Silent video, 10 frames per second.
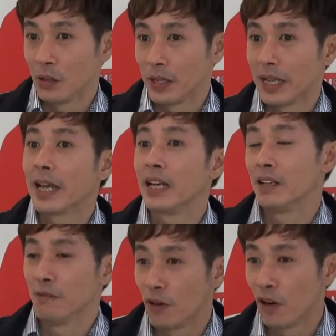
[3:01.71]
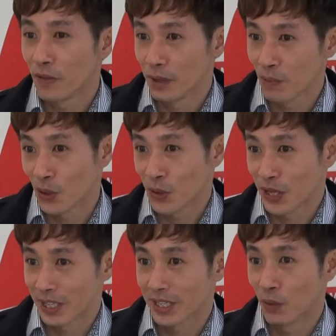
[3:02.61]
they get involved in
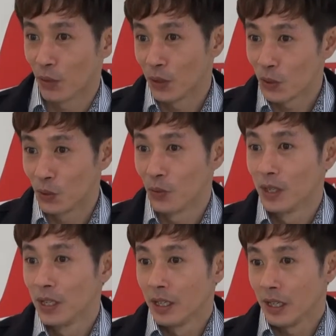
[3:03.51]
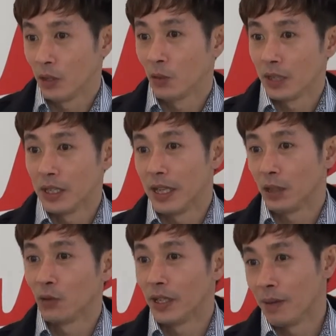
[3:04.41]
projects that we do, into the
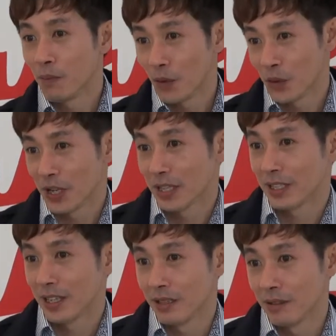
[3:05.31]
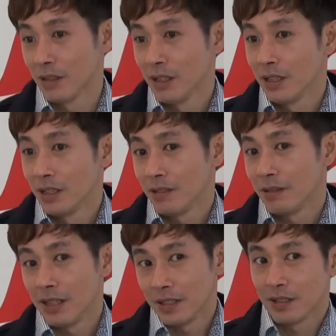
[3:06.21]
day-to-day projects, and
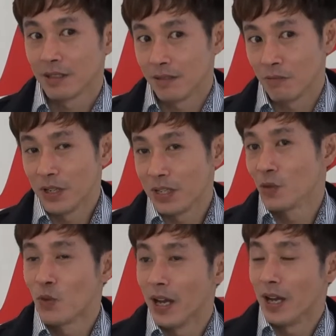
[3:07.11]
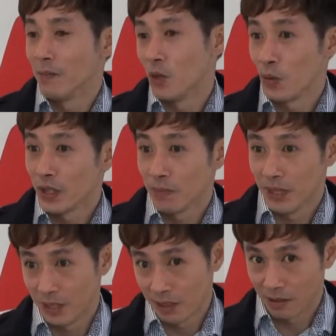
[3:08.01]
that's the reason why I've always
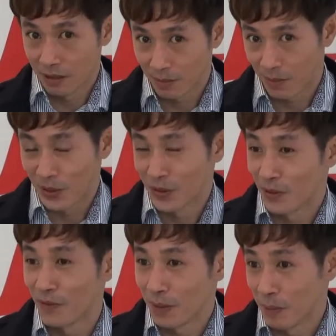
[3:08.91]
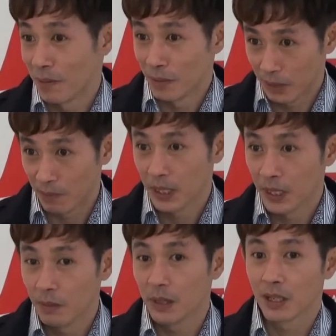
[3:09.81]
been supporter of
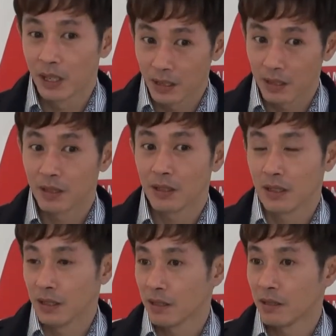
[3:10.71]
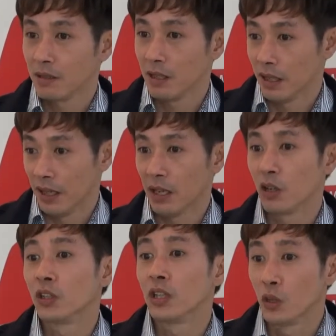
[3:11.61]
because it's a
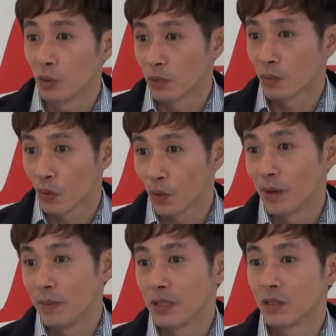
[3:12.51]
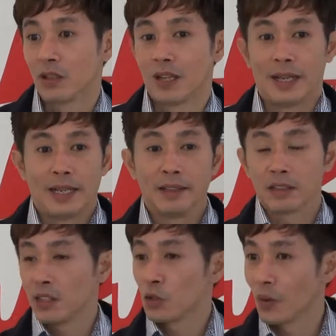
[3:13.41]
continuous program. It's not like
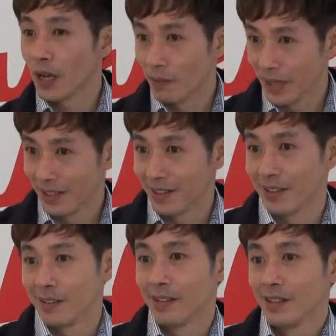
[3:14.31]
interns who come in and